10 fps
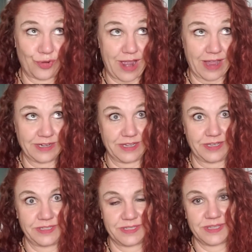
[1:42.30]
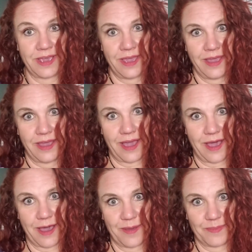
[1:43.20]
practice,
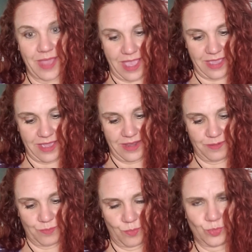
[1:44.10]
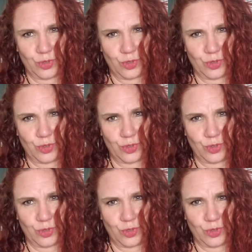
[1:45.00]
and